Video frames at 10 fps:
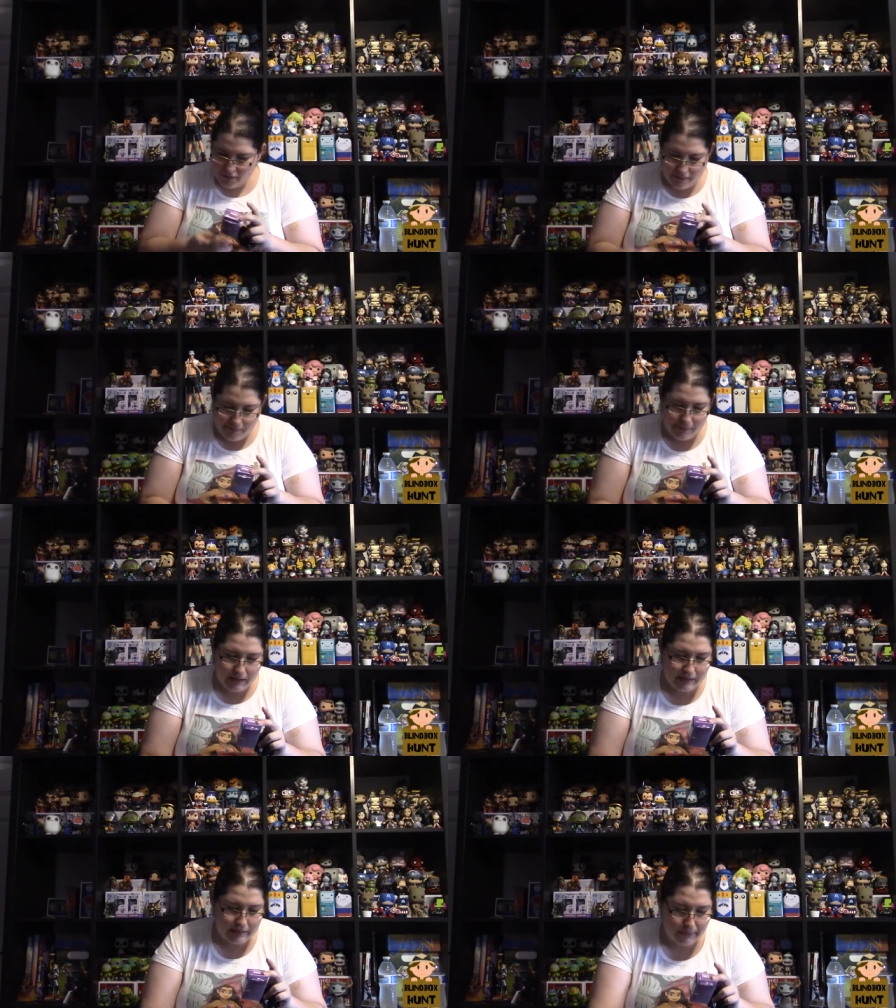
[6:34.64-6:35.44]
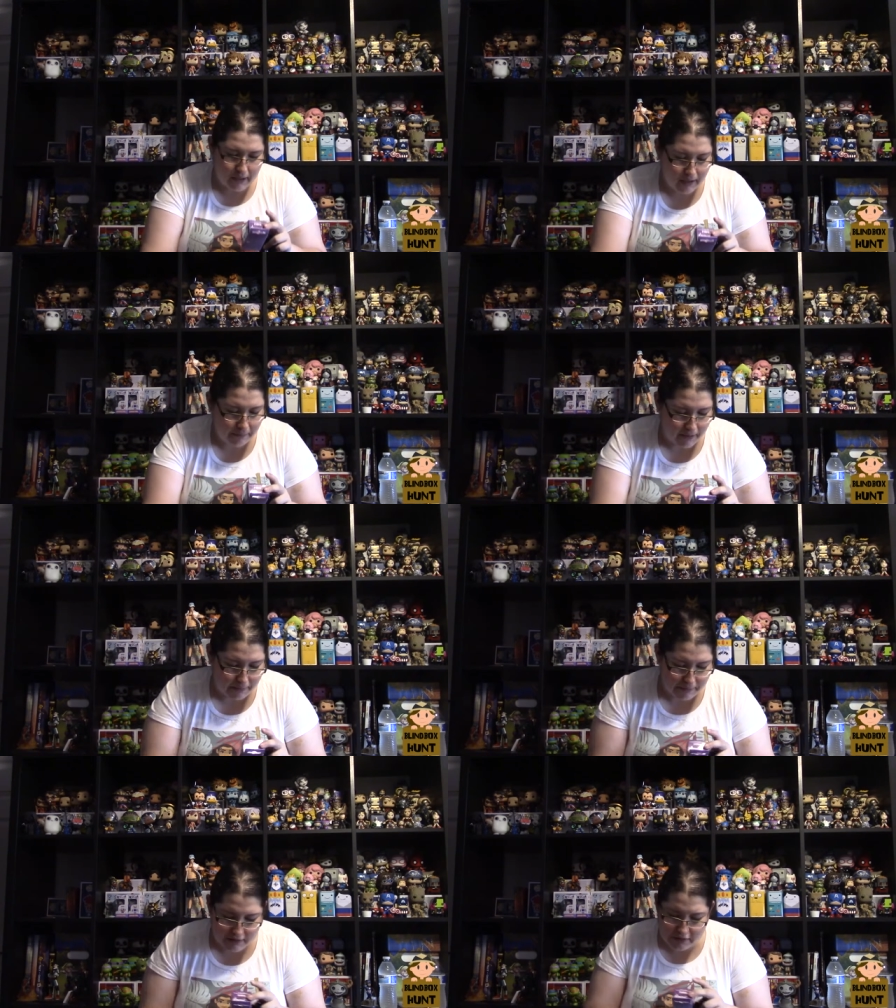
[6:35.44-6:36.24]
But it's a pocket pop.
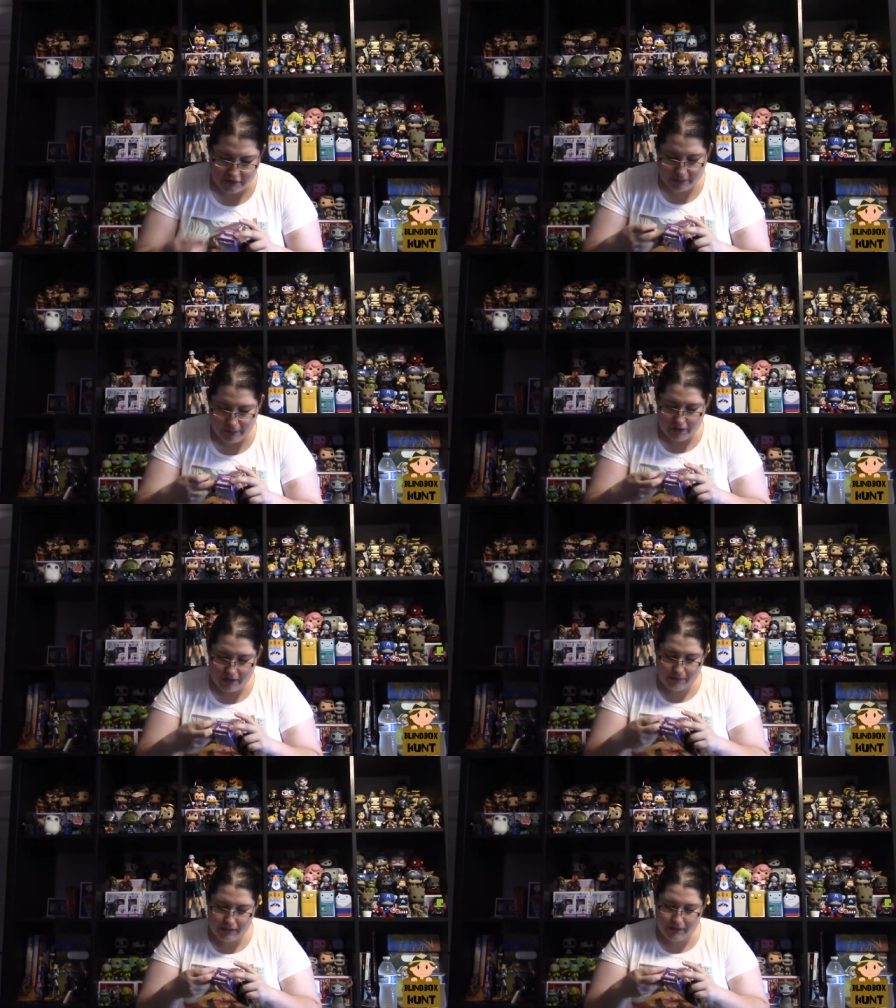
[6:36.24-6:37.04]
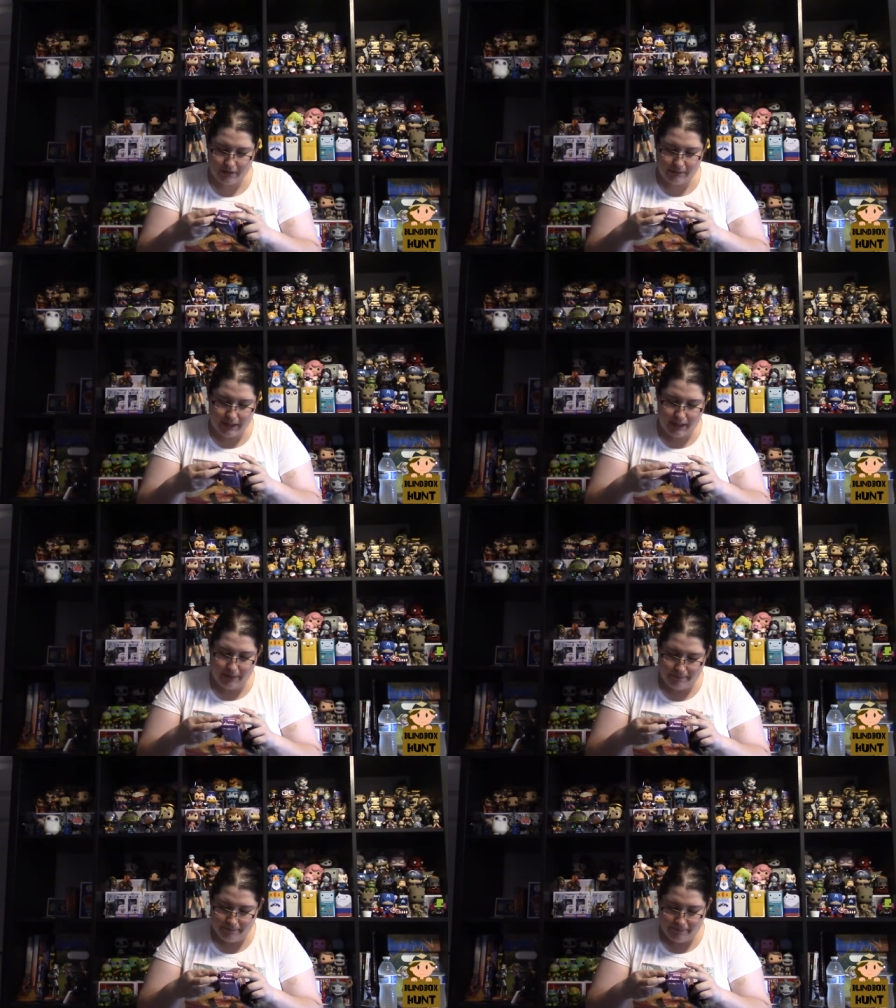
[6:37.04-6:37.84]
It's a little smaller than Mystery Mini.